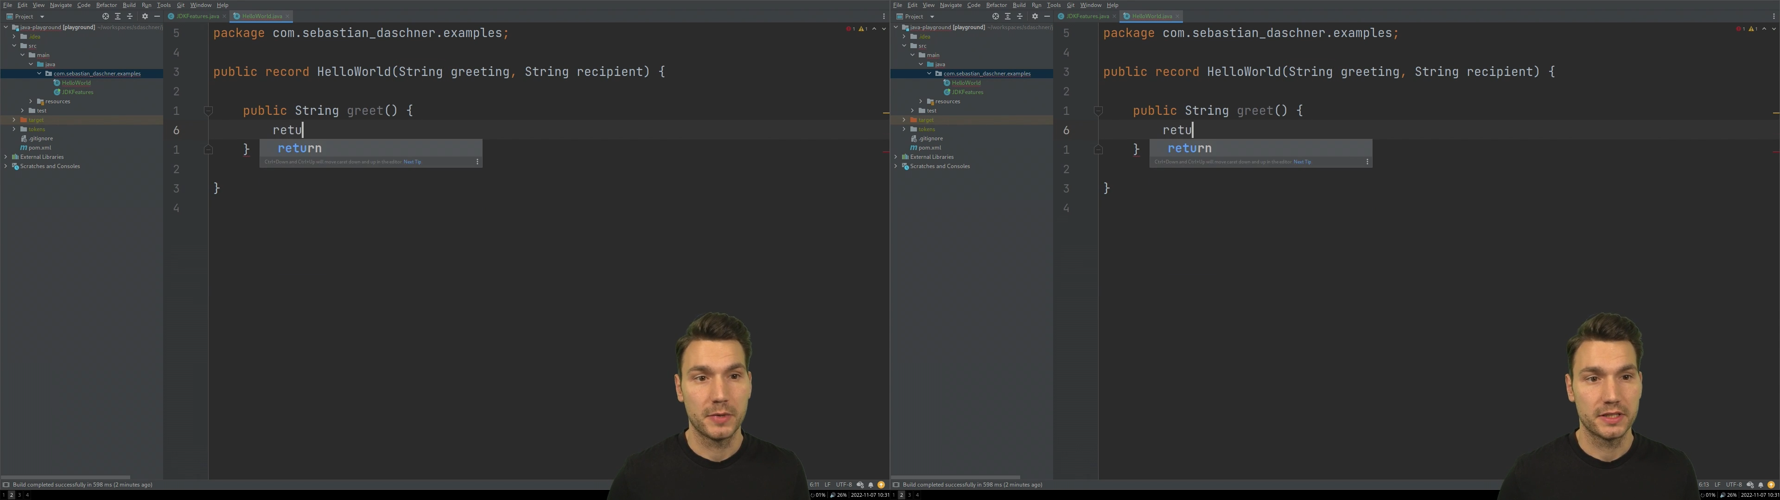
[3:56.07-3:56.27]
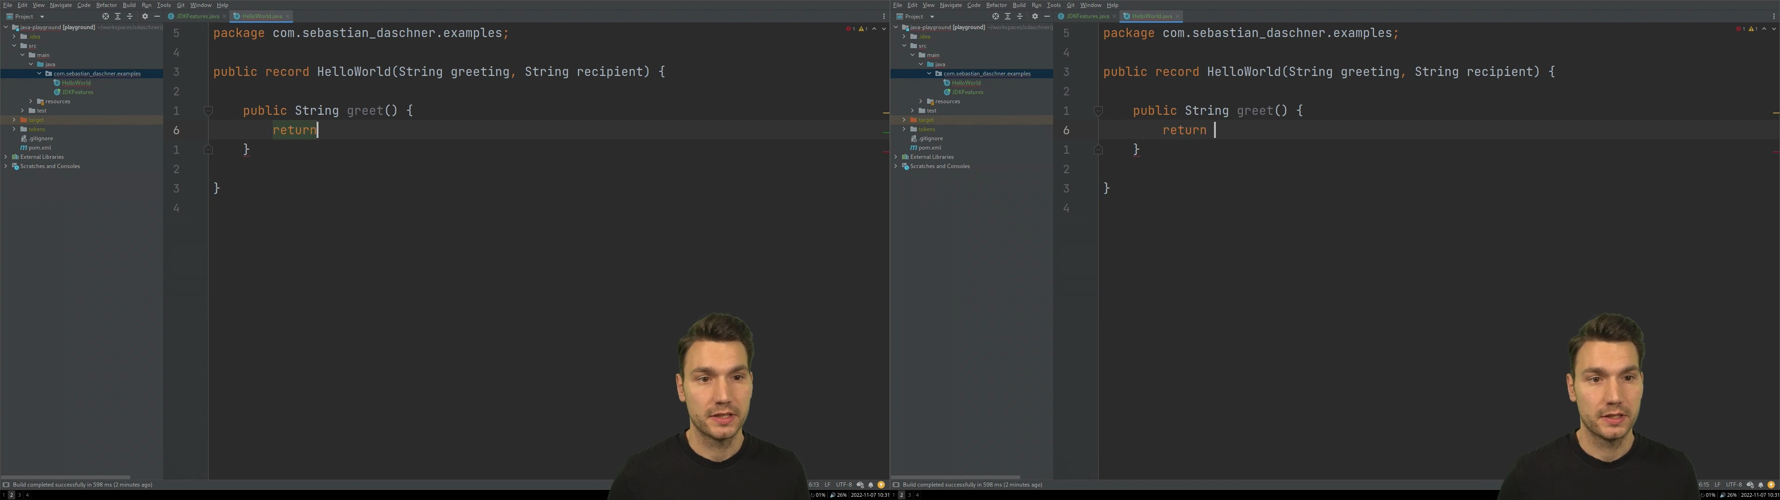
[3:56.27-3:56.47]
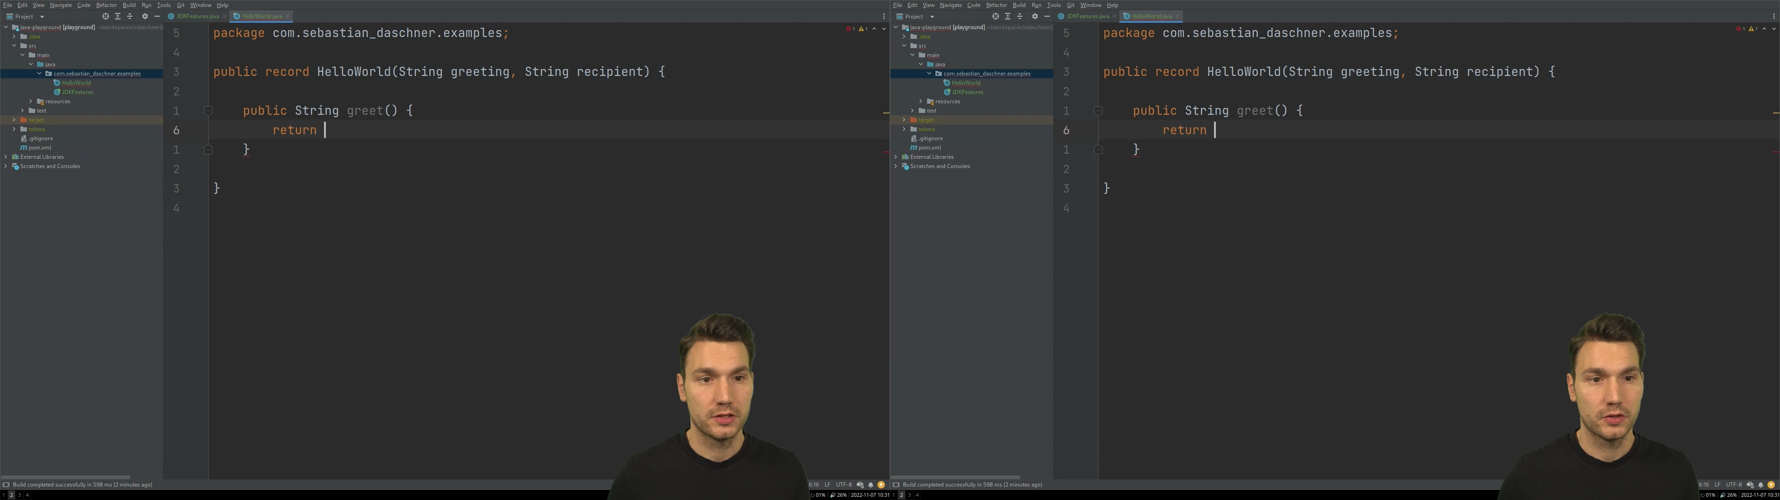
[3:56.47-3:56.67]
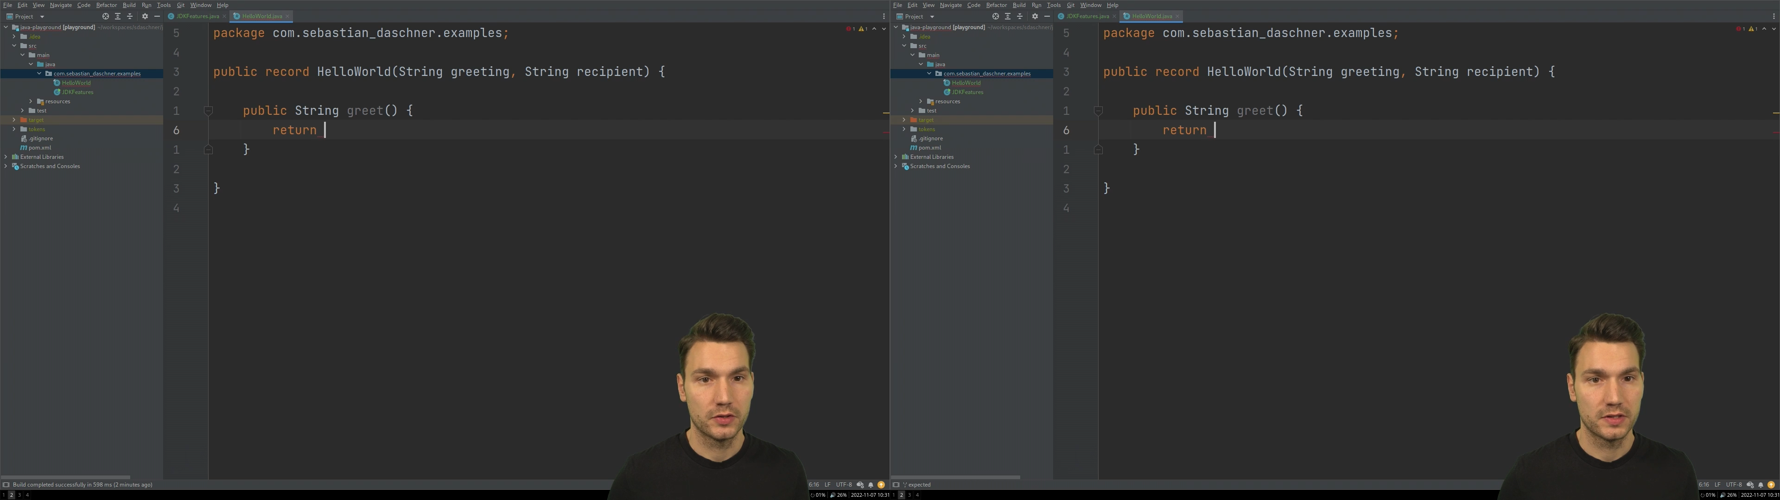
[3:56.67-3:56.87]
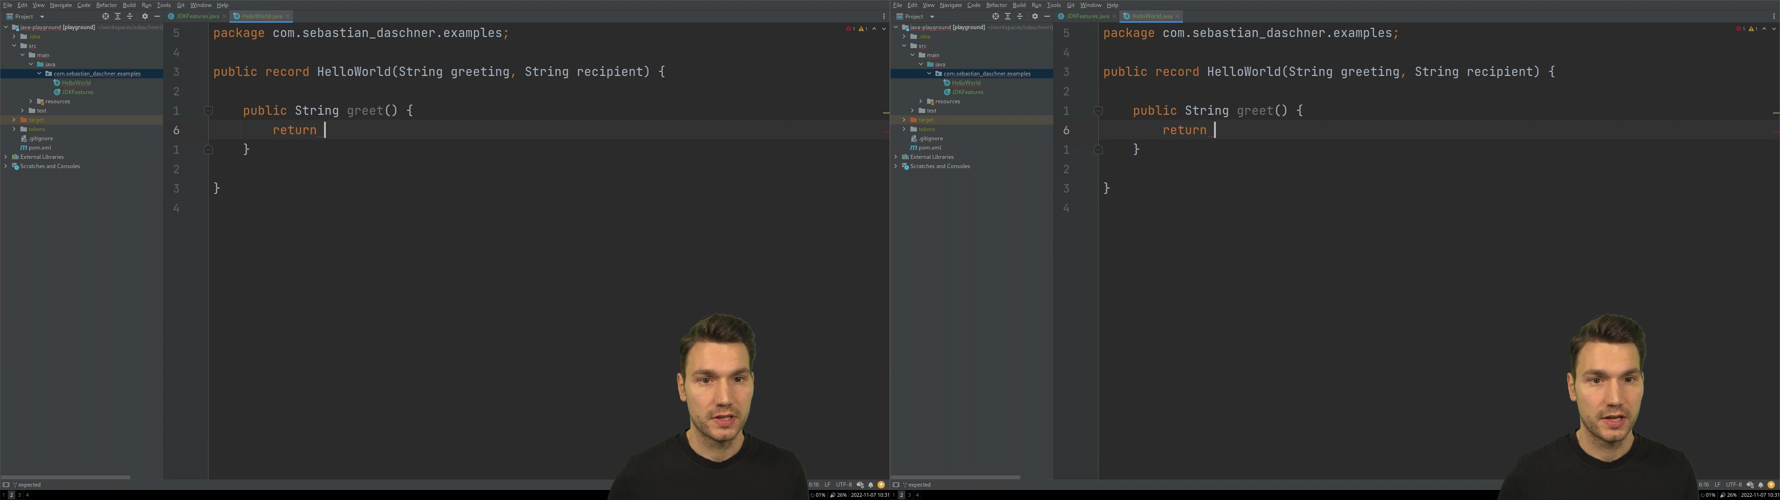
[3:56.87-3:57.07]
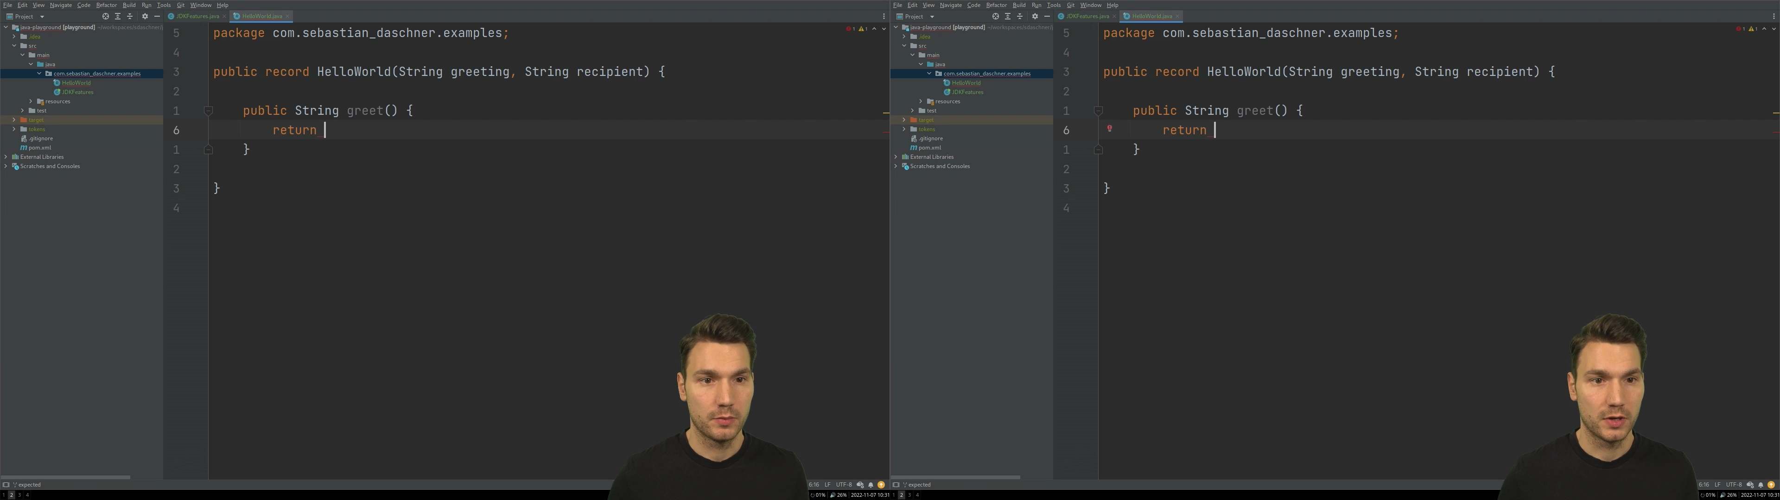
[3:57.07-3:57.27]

makes sense, you could say,